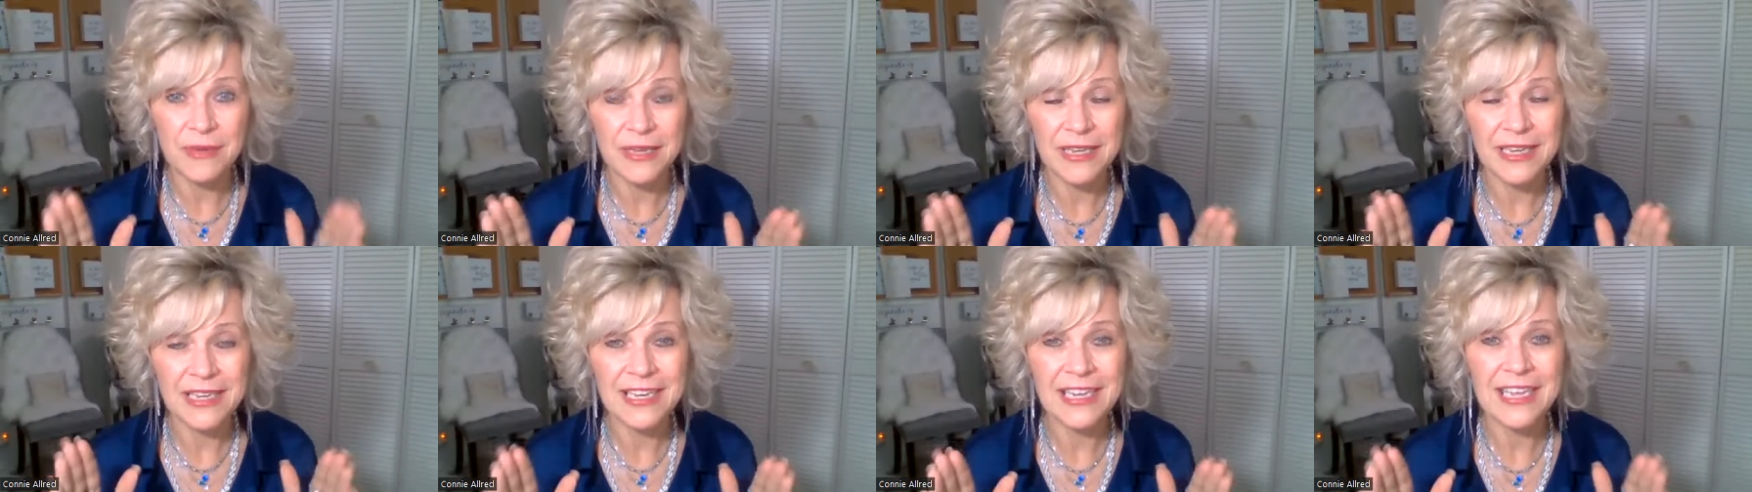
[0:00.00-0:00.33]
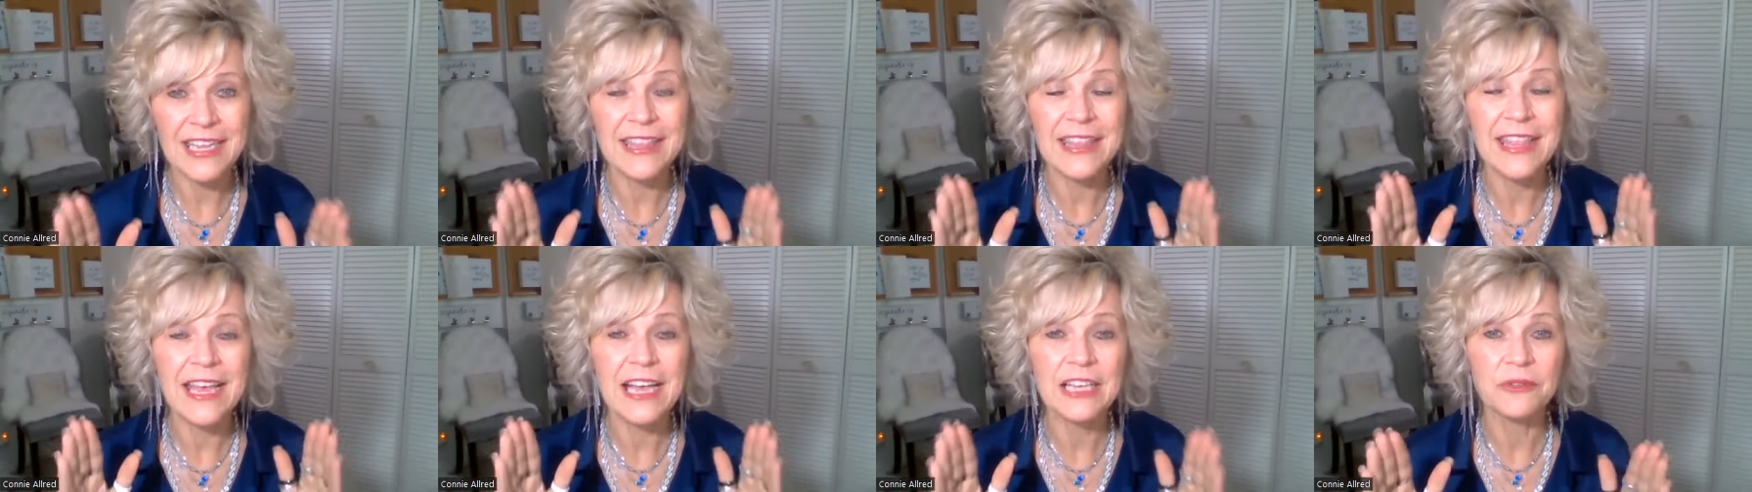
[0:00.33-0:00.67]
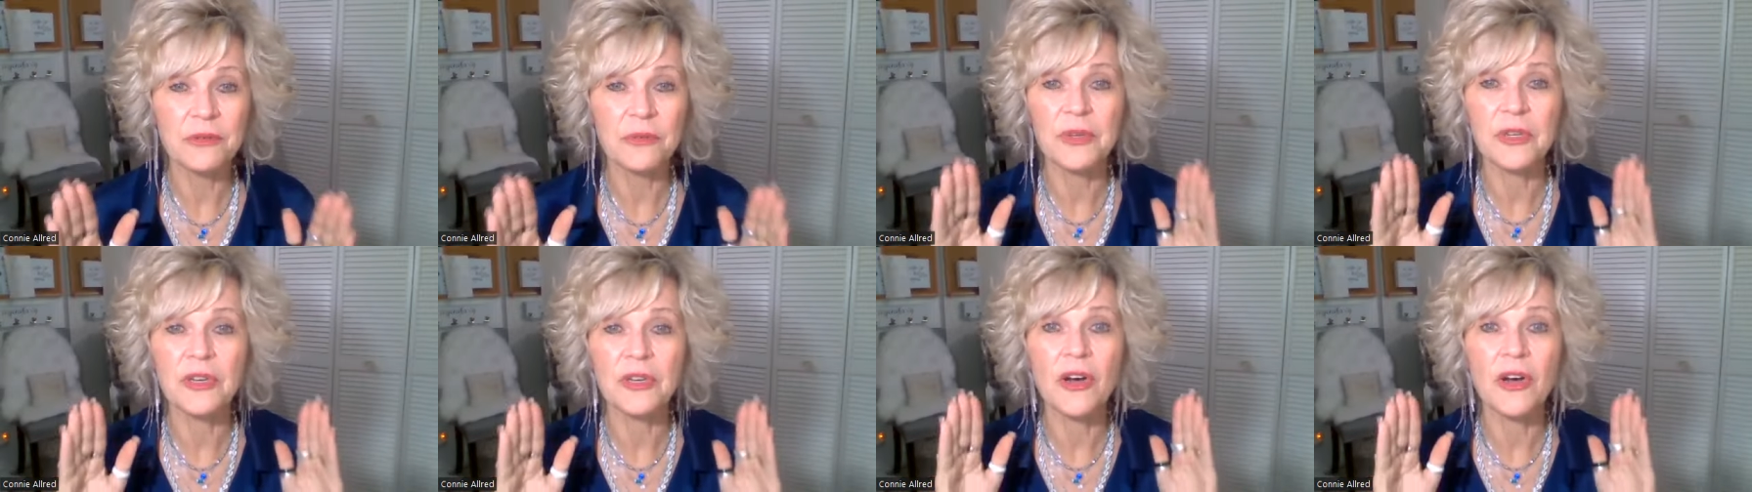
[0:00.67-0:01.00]
big and
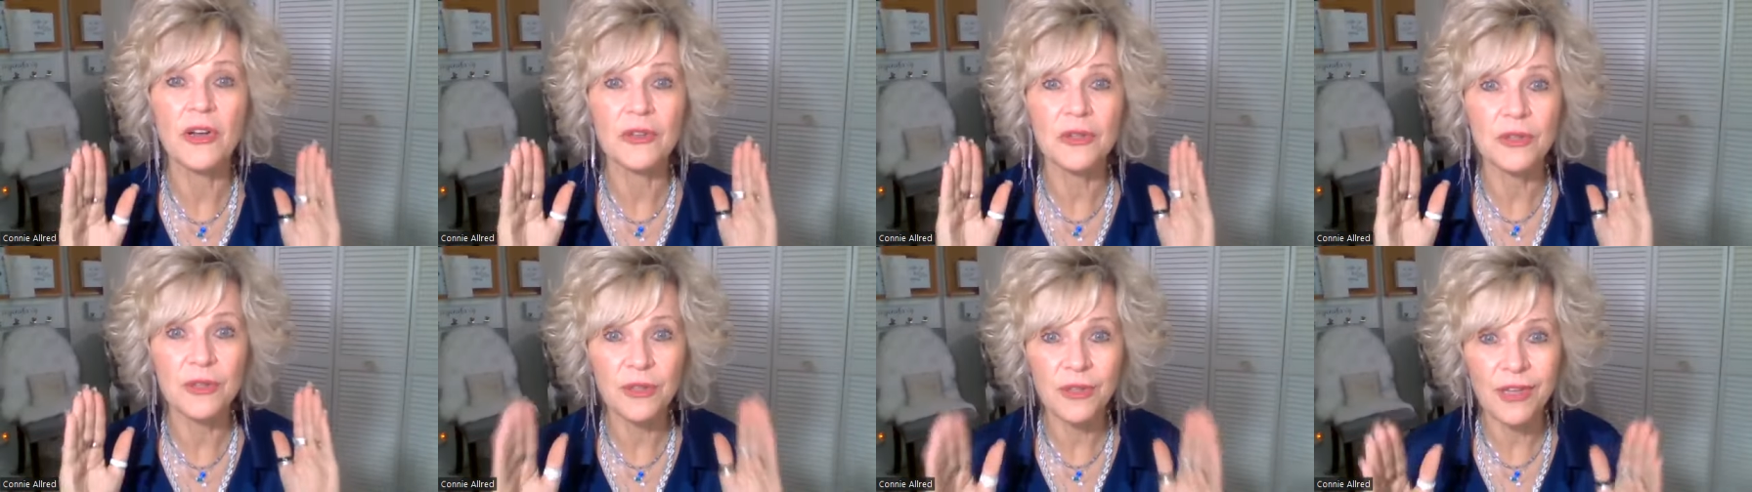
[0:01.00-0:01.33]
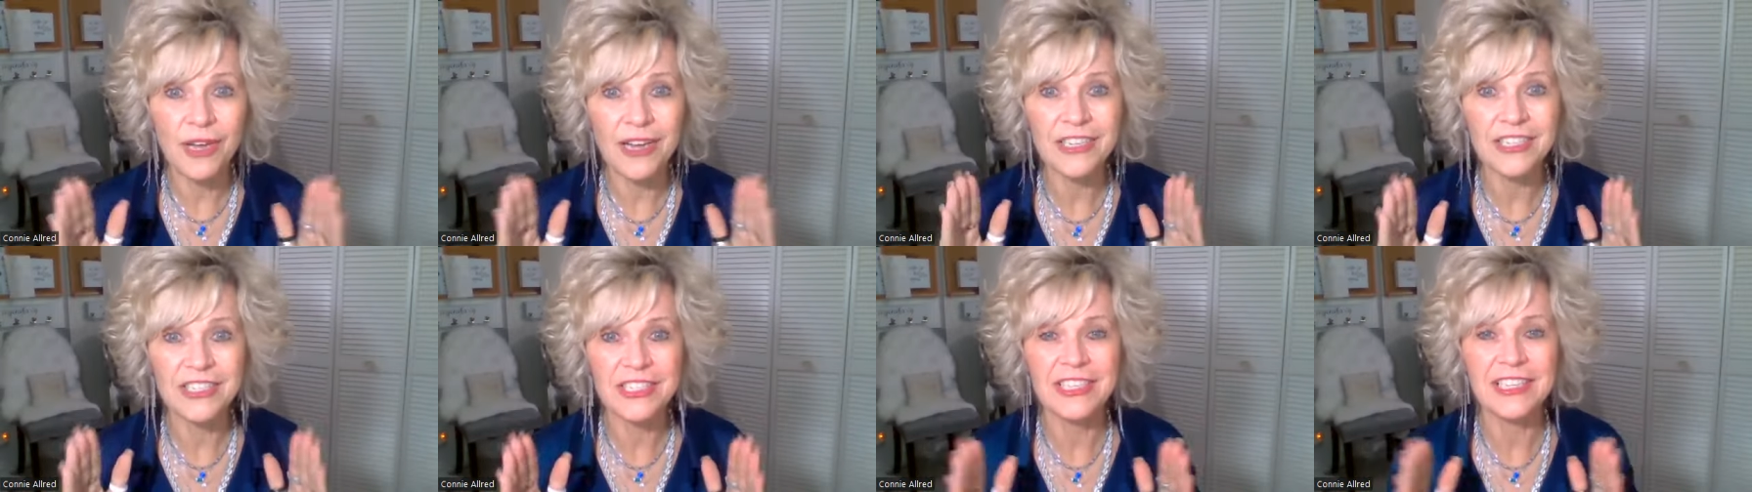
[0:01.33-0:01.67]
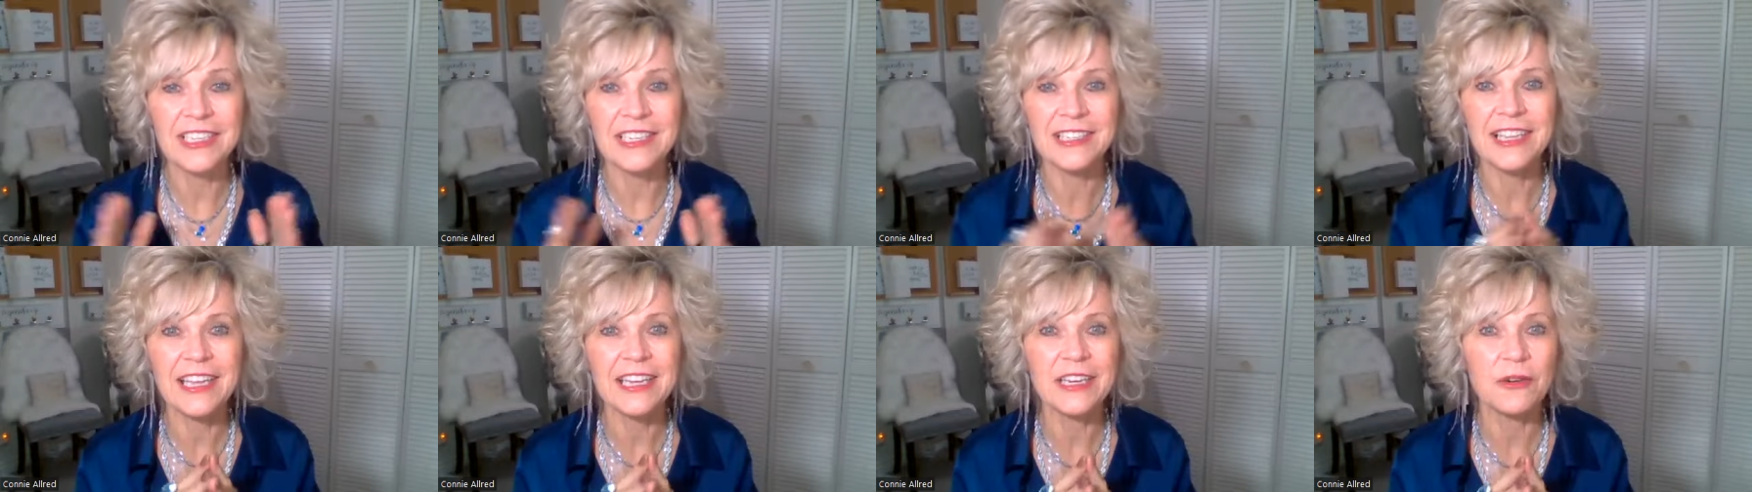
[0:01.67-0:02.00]
that's what we call
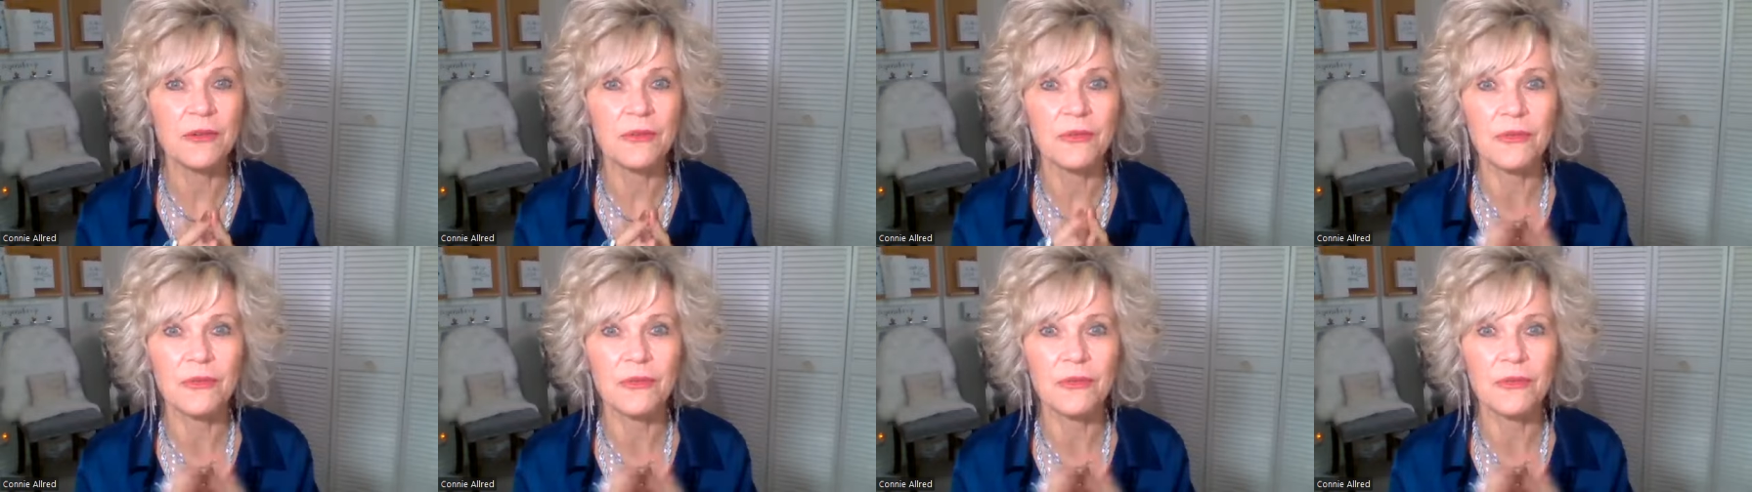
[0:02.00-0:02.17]
launching it like